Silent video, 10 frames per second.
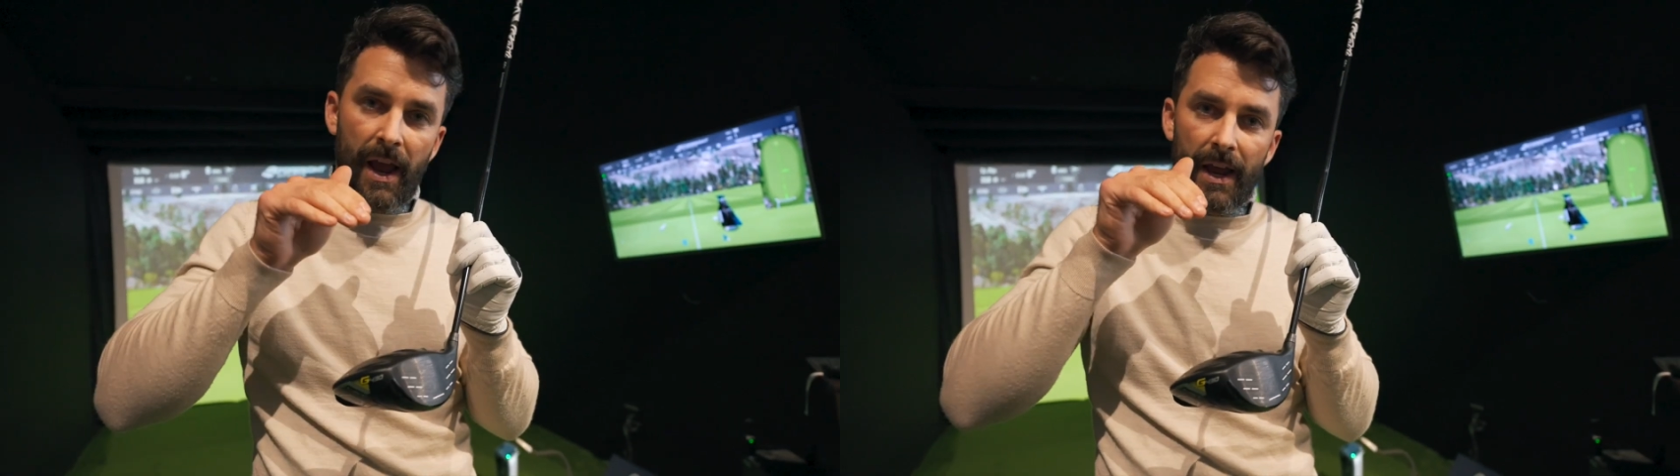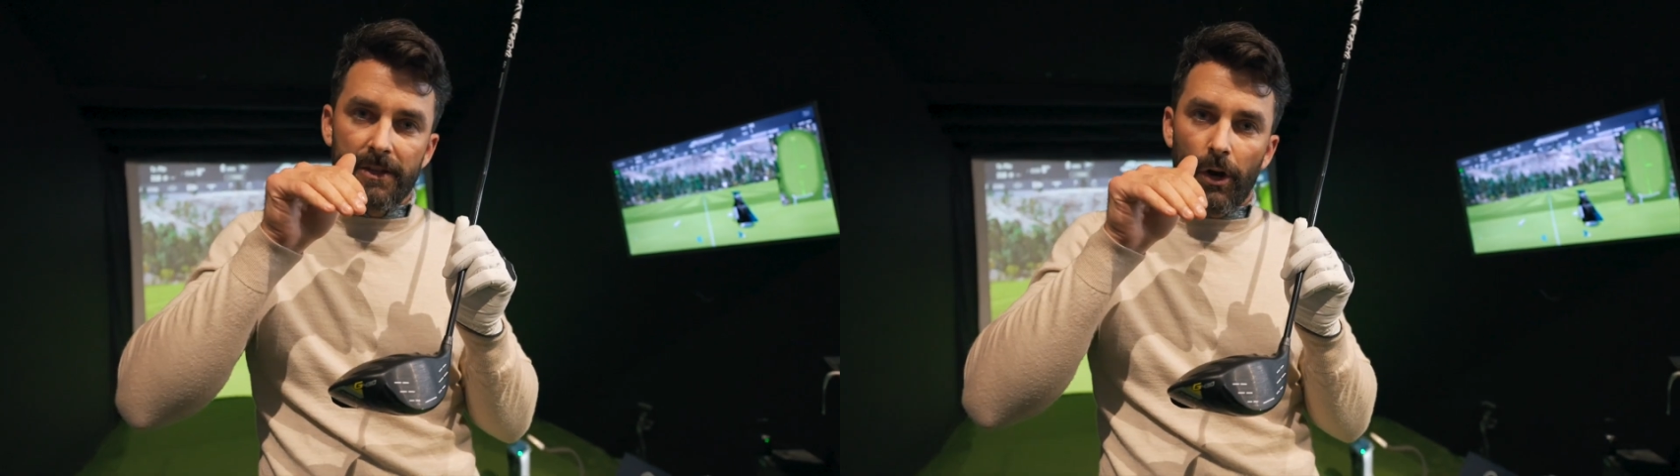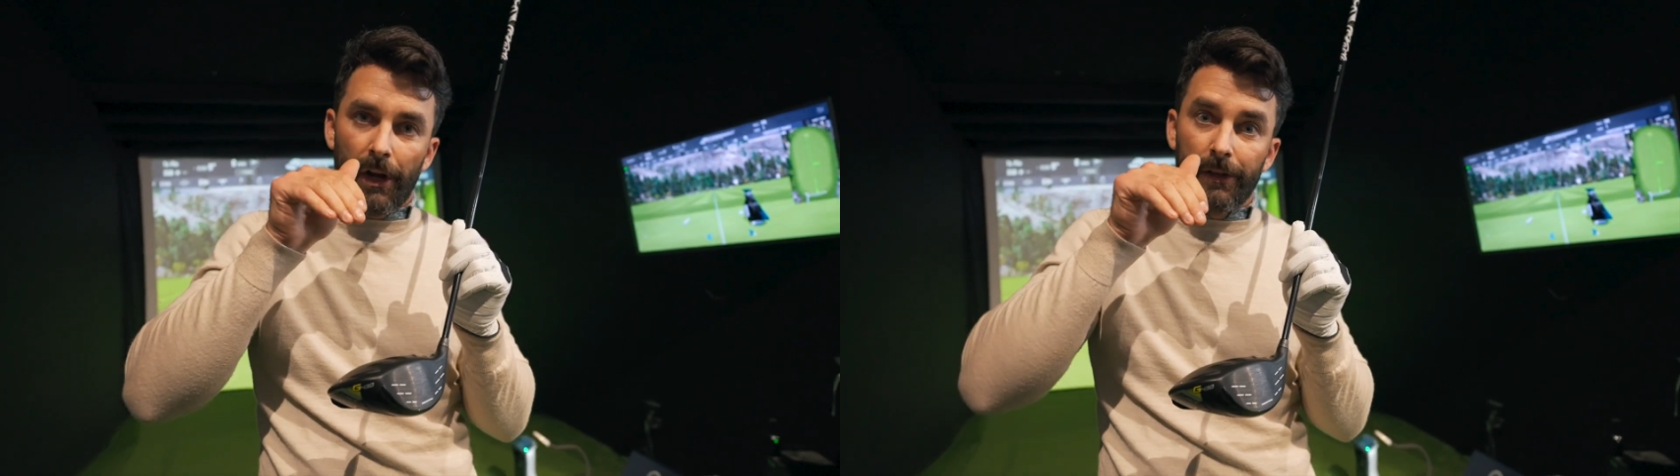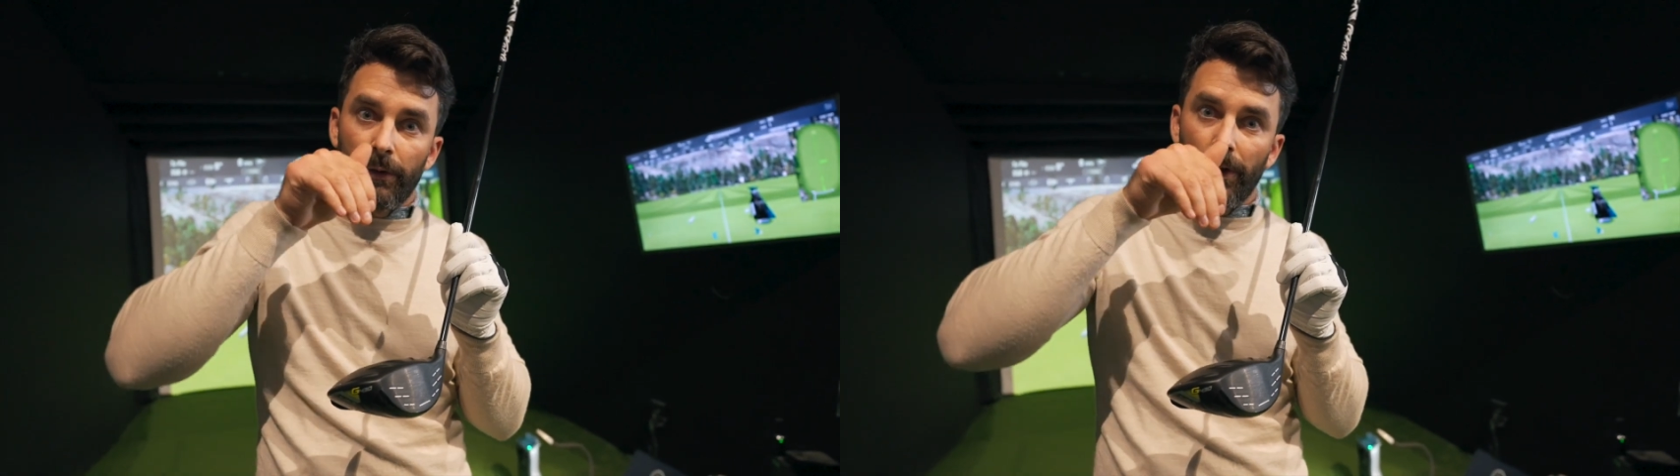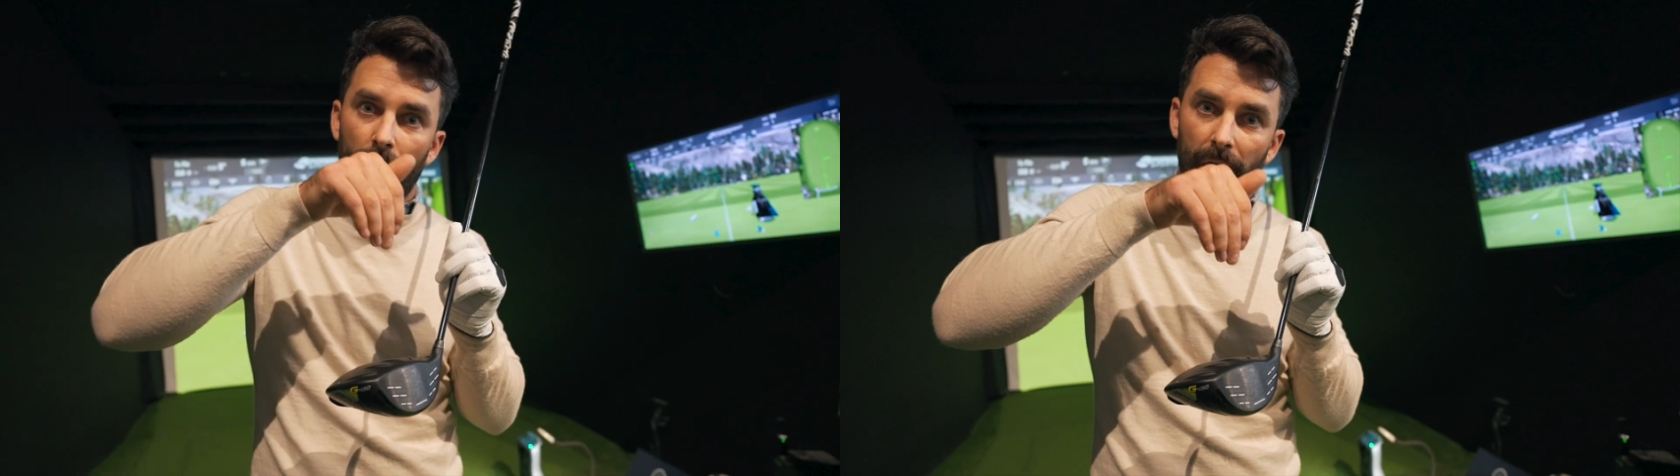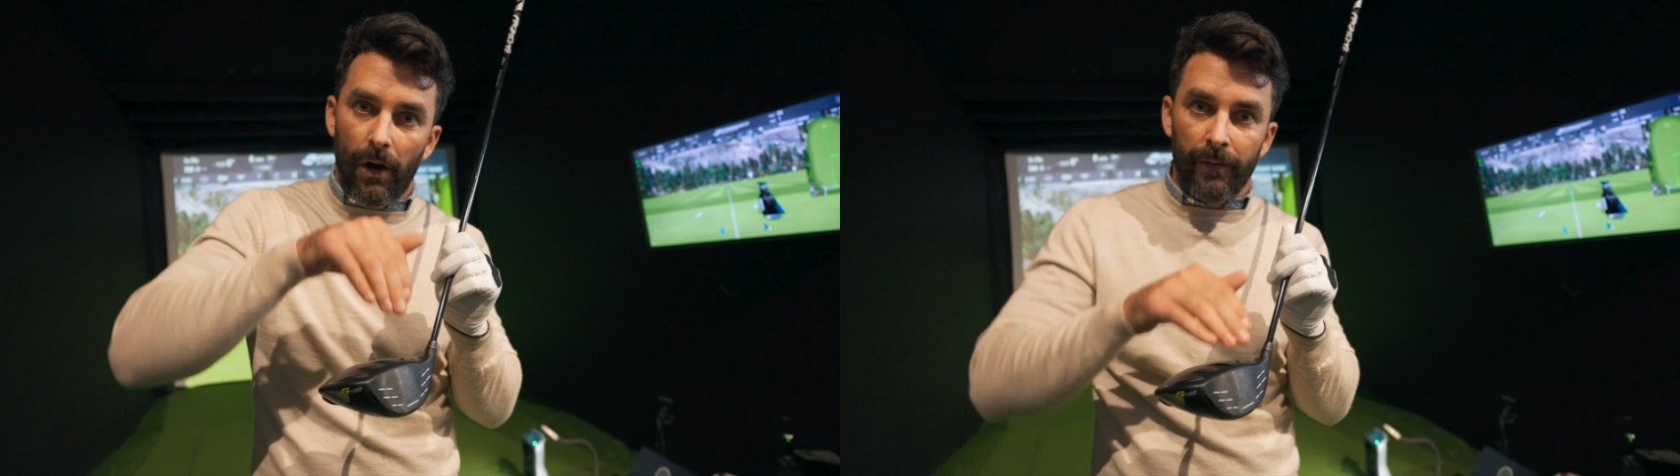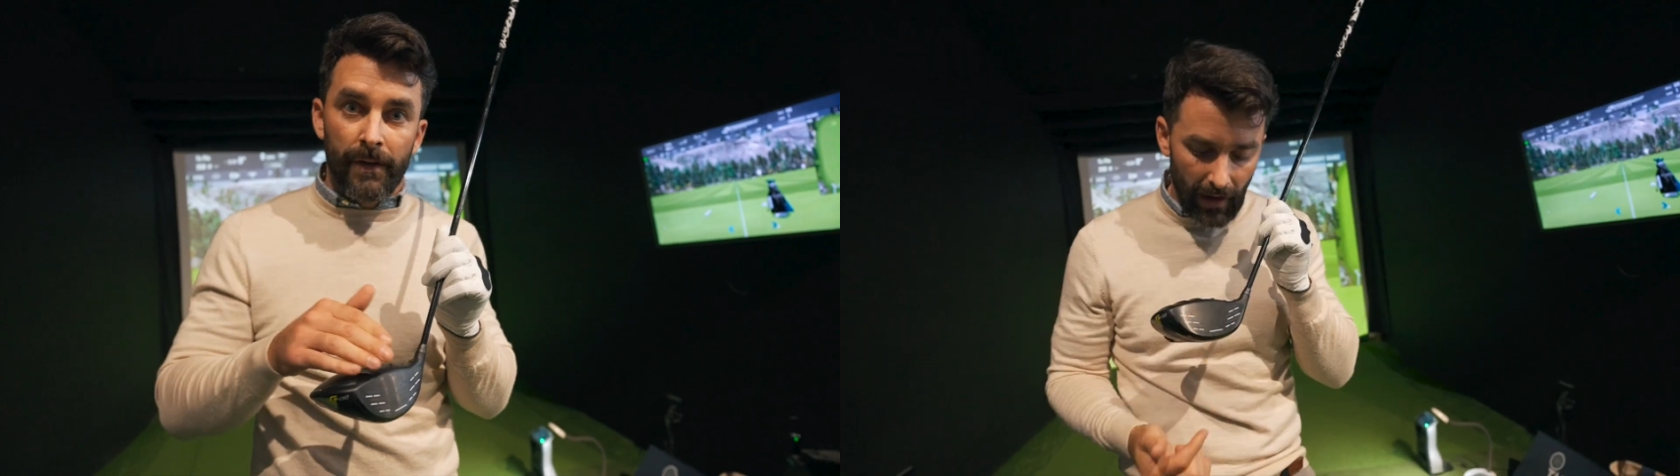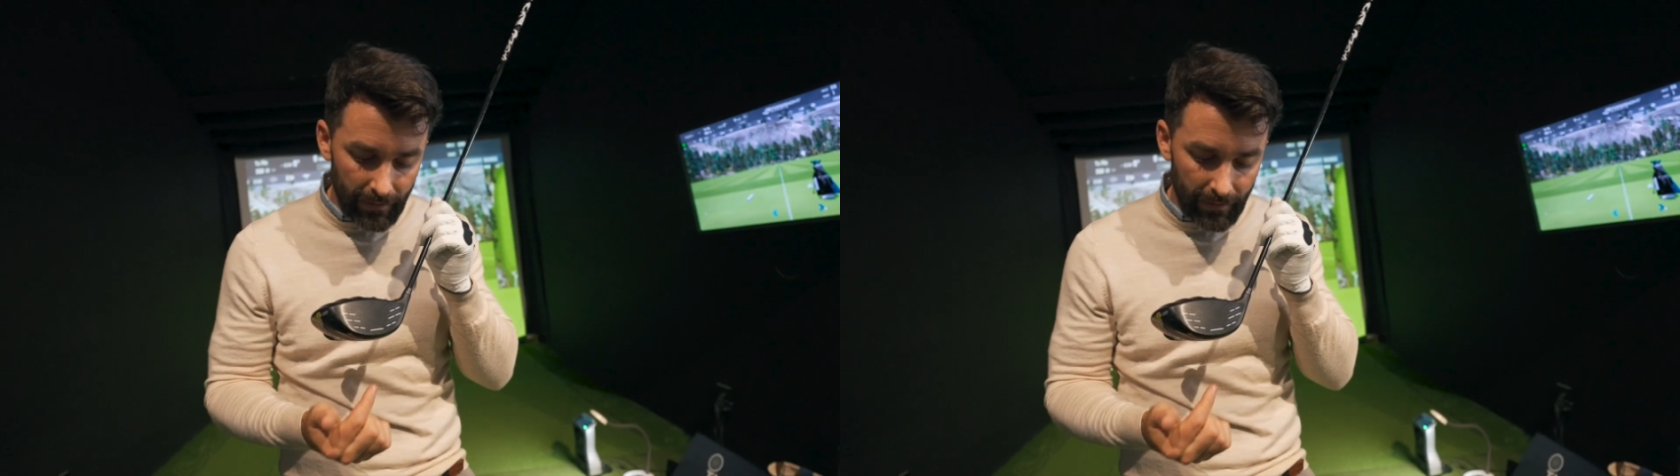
has got a little lower loft,